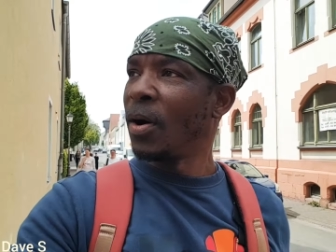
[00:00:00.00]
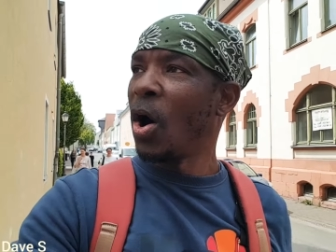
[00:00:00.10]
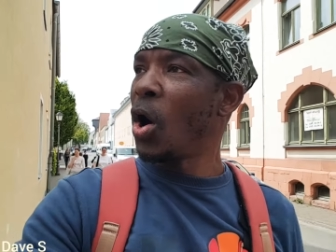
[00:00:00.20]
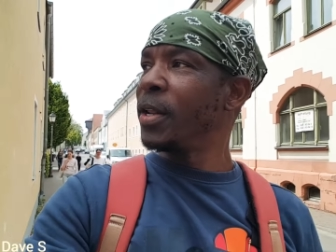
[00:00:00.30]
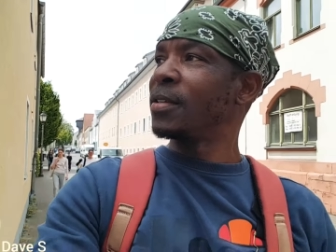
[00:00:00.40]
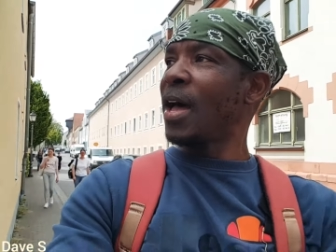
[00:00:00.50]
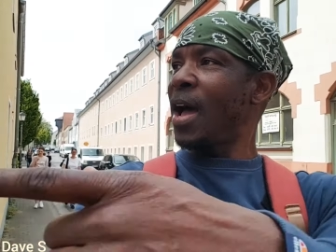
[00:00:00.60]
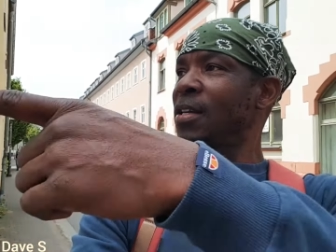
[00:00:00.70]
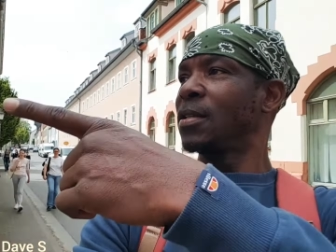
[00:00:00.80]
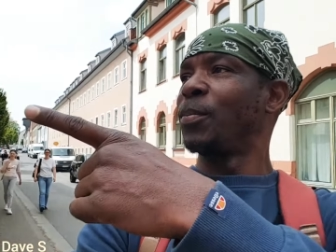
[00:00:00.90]
Oh, there's
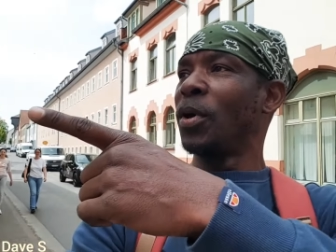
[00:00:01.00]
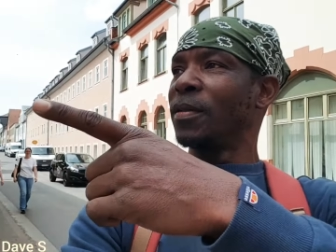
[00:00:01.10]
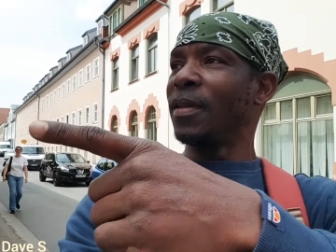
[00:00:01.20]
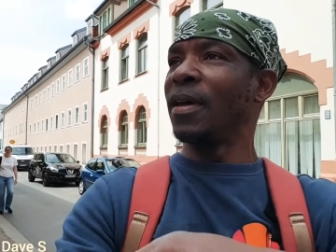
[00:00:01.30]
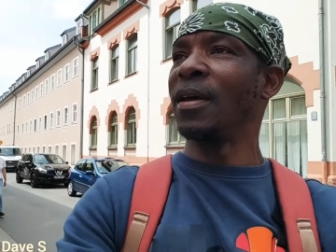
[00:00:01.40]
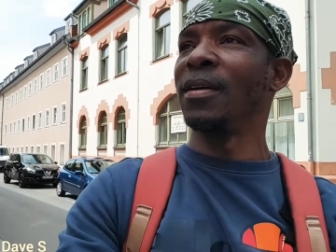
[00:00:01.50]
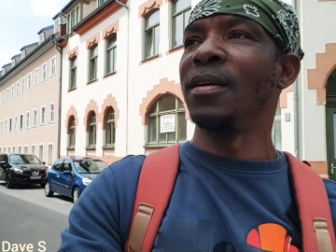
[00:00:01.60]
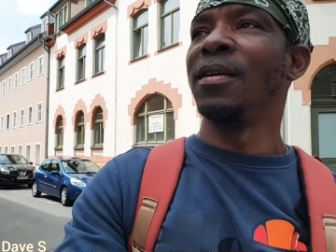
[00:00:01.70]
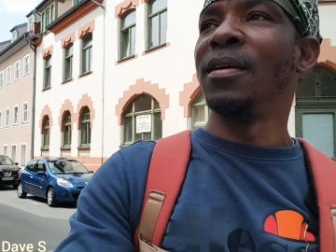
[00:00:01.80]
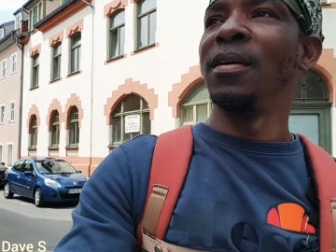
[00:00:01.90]
ice spot there.
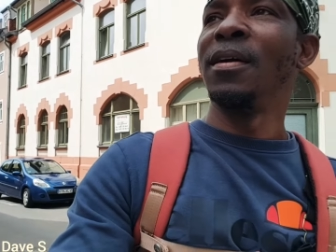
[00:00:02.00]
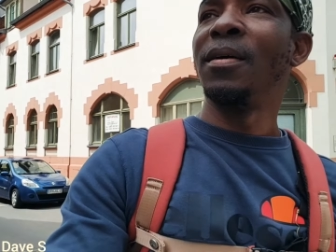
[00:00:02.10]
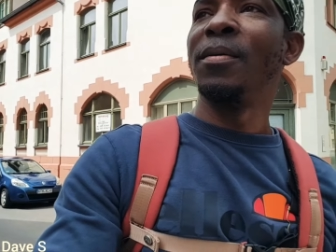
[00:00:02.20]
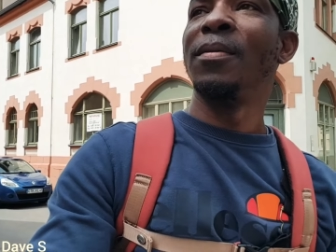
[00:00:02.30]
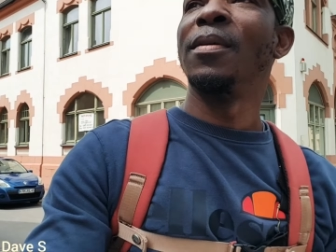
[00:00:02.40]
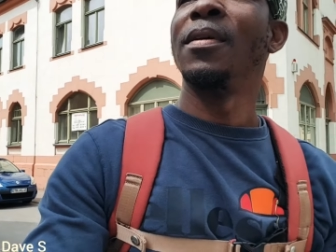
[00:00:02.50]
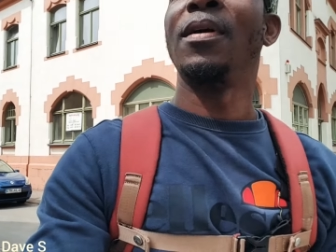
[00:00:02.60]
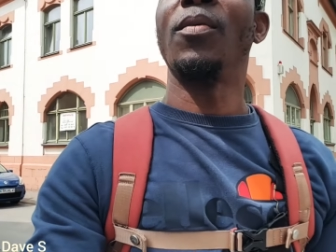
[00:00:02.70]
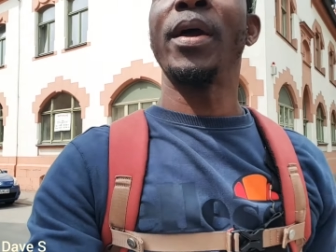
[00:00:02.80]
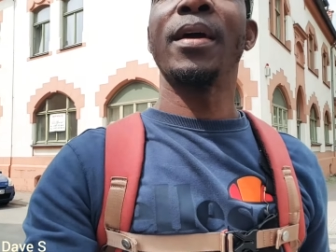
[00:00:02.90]

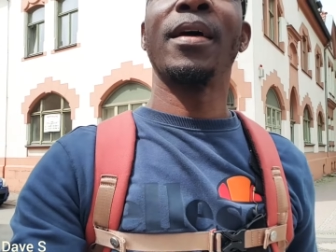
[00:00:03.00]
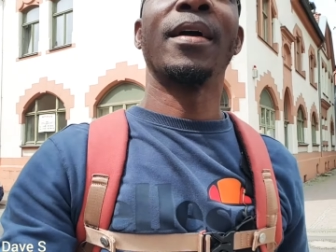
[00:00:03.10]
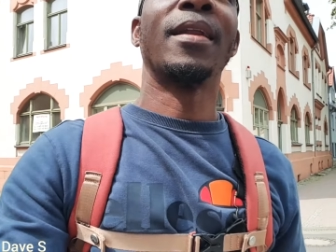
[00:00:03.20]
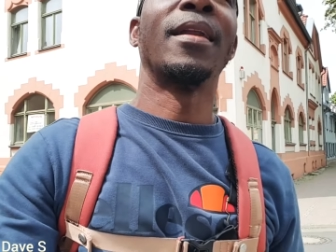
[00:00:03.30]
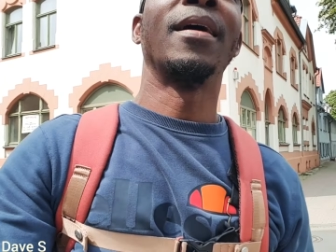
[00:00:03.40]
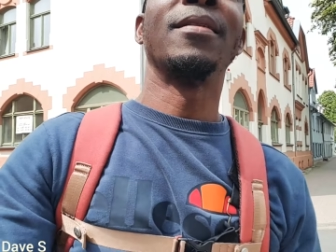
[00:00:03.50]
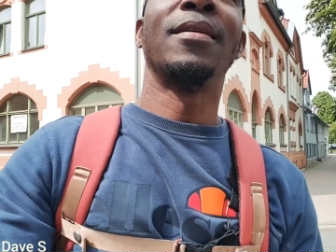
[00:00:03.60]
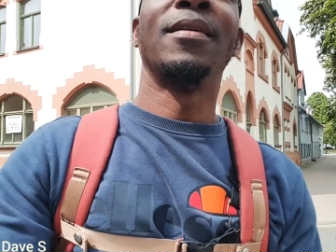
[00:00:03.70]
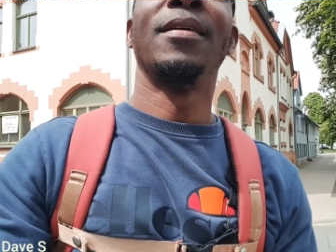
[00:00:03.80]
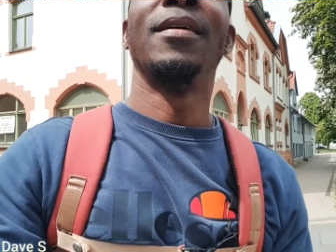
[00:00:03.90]
Why can I get it out?
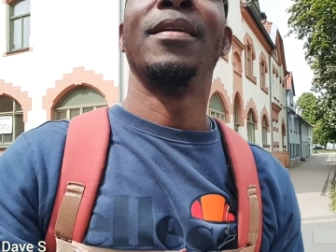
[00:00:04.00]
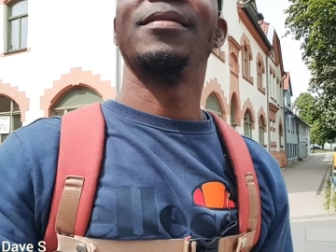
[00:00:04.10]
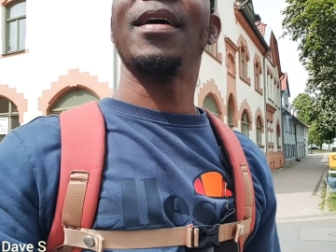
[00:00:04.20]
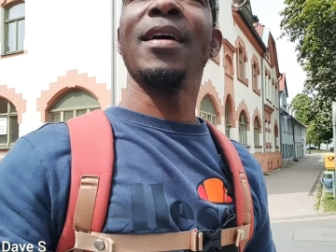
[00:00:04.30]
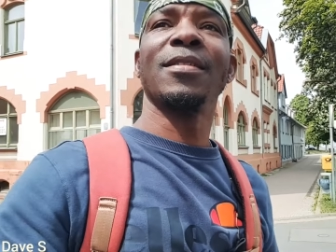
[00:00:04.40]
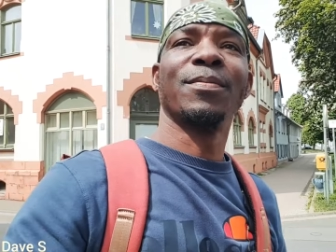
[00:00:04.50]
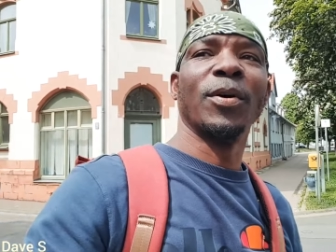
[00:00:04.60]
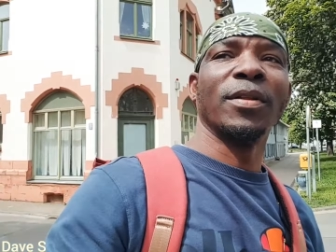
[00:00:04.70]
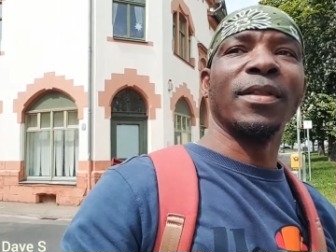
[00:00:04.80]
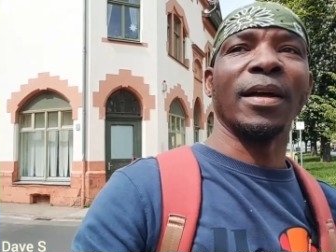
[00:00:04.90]
There's ice
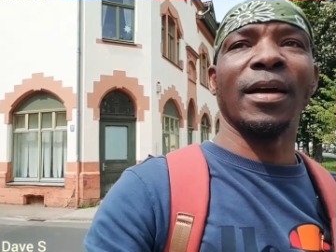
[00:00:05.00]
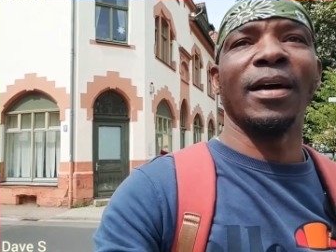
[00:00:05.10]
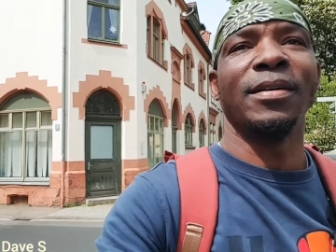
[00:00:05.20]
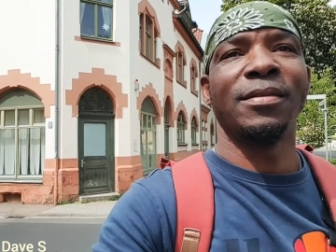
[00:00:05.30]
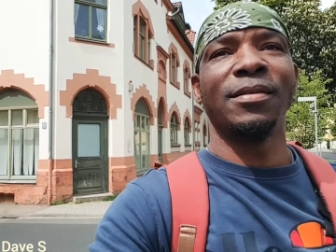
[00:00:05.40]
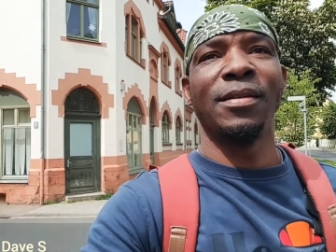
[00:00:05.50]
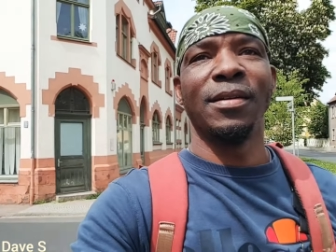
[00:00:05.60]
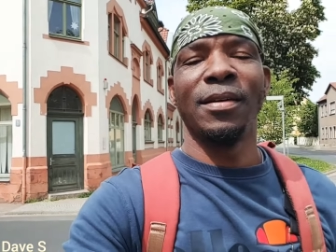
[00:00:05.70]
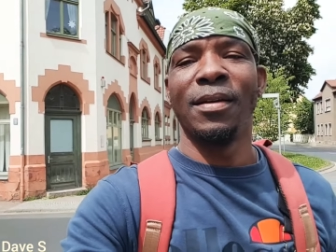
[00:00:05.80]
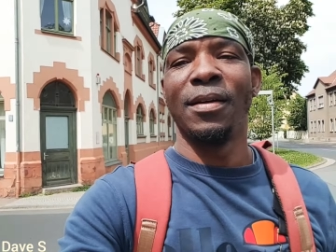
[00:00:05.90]
spot there, guys.
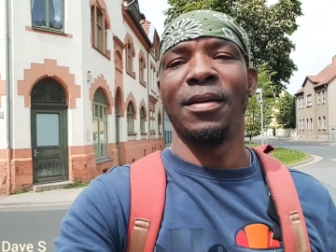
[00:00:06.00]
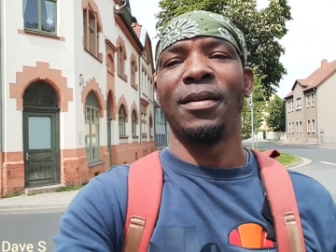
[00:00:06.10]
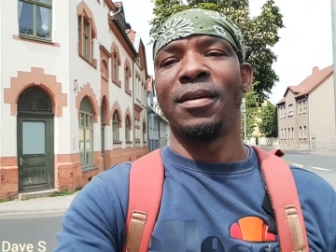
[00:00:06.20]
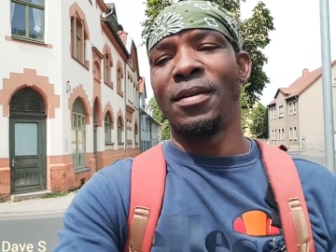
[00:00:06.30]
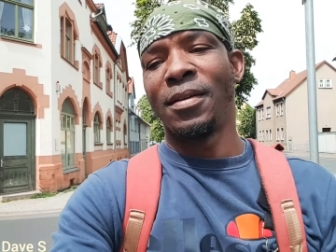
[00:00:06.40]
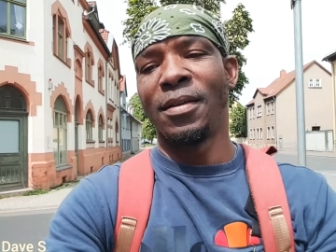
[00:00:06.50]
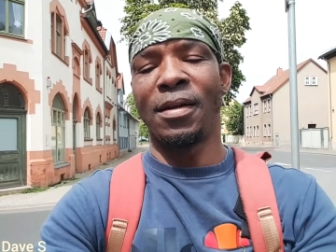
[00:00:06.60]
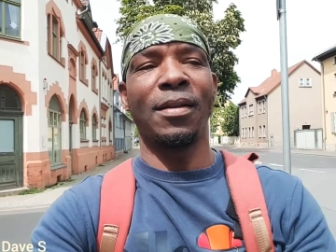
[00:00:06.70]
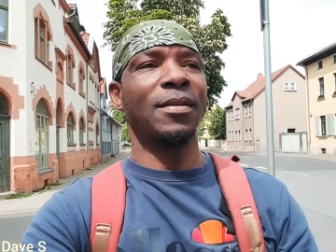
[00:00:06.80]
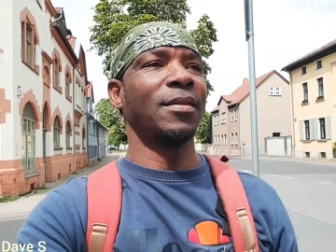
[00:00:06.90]

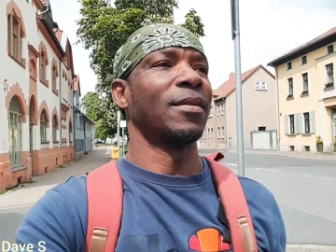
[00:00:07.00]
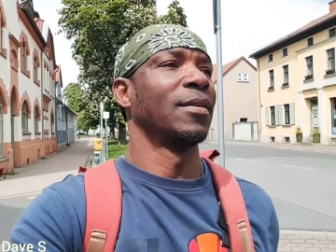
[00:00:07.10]
Allee.